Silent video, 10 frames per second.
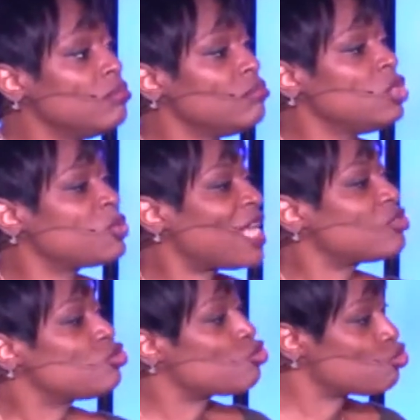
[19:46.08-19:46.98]
you start
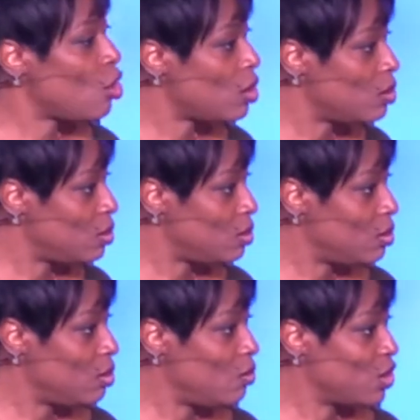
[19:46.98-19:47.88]
to struggle
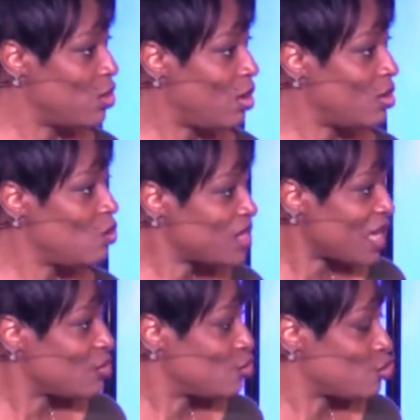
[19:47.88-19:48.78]
with God. We
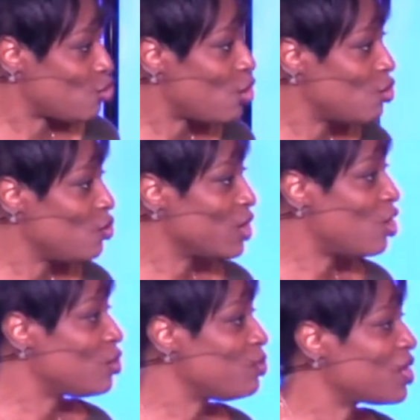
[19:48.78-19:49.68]
start to struggle with
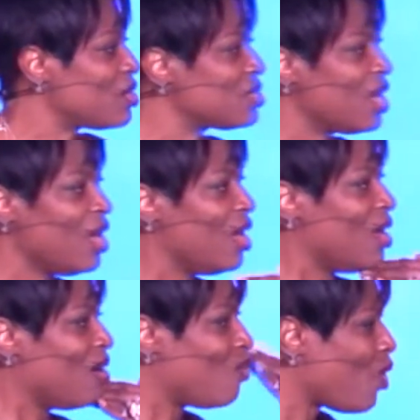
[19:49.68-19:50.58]
God because
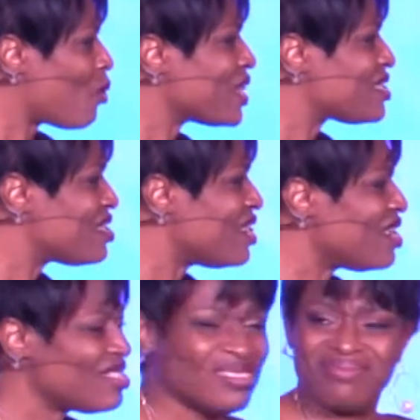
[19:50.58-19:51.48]
what we're
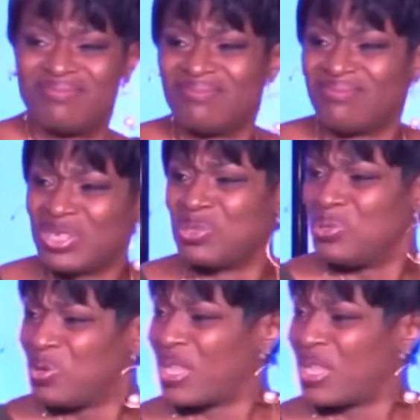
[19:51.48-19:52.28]
seeing doesn't look